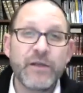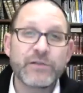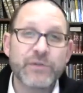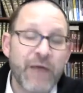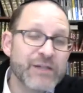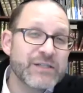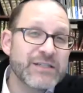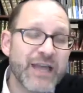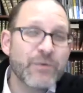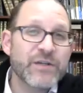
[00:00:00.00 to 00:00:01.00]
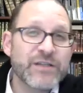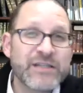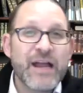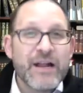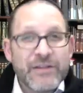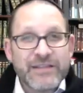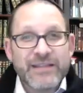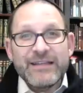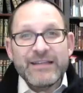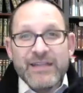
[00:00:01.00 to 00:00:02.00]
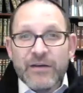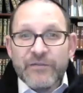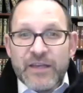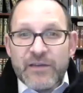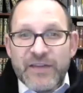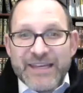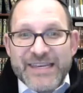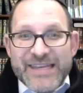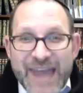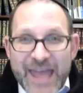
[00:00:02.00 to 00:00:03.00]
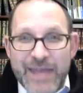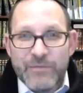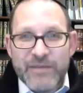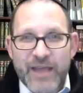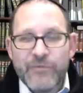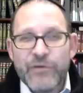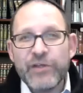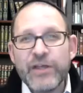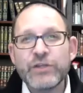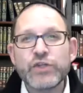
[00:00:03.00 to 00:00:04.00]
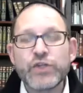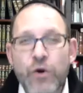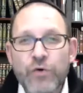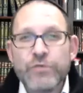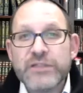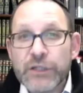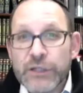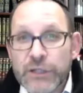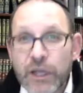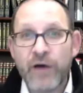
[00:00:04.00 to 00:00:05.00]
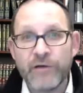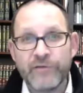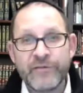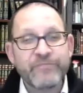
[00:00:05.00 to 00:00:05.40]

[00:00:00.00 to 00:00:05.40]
Rashi's language is this idea of giving a name to everything shows love.